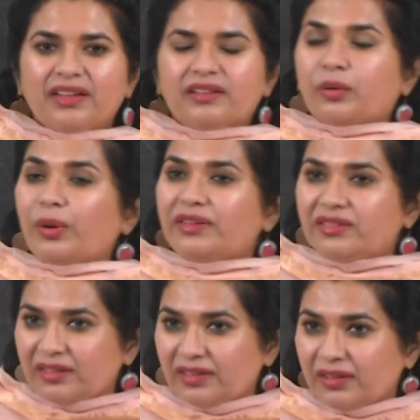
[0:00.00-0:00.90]
The
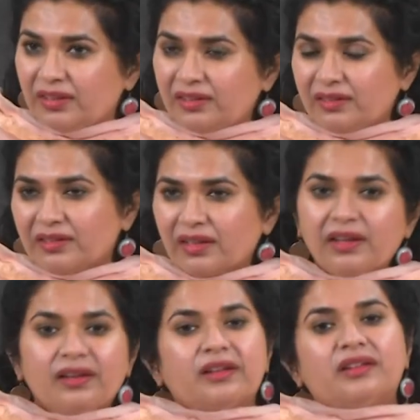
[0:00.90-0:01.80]
question is,
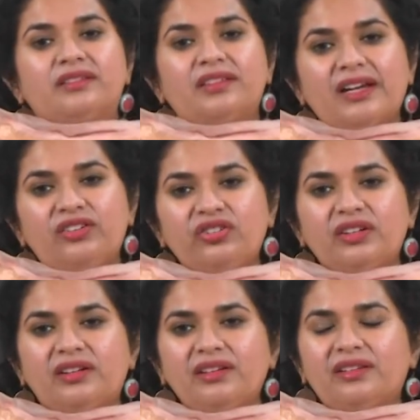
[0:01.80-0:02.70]

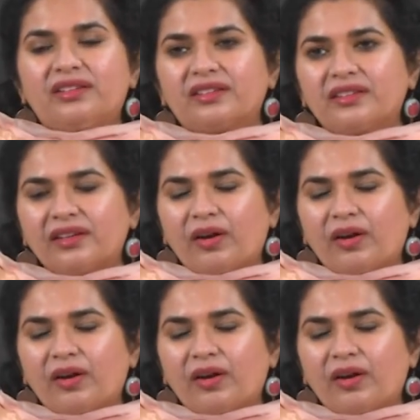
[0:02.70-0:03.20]
sections